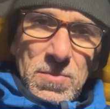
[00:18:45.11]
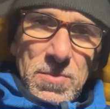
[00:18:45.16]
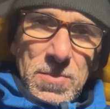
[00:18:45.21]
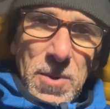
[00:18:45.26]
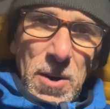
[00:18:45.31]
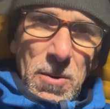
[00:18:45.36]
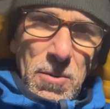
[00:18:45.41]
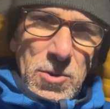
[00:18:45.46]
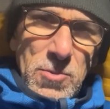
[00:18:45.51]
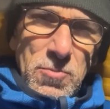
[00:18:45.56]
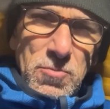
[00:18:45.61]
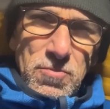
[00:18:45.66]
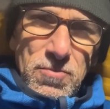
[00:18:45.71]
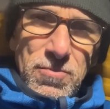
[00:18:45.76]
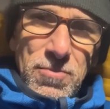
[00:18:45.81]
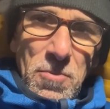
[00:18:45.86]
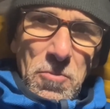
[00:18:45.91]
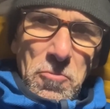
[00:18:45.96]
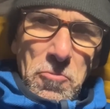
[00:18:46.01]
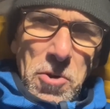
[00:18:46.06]
but it was
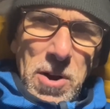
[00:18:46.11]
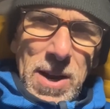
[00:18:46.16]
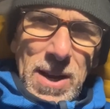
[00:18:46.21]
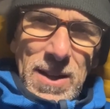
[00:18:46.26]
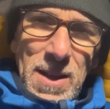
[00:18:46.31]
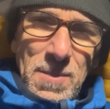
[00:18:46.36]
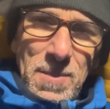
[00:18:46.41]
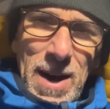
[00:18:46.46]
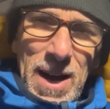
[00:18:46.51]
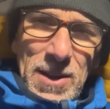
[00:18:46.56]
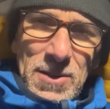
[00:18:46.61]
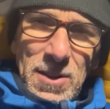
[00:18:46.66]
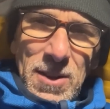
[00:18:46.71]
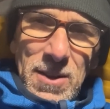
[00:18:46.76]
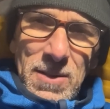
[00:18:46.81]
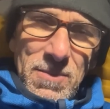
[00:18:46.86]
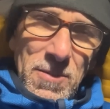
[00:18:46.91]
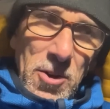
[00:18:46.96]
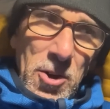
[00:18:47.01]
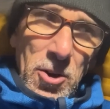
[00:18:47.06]
really bad
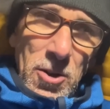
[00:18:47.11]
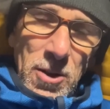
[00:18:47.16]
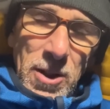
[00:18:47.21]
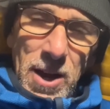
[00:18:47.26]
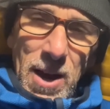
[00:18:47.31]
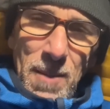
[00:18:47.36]
earlier.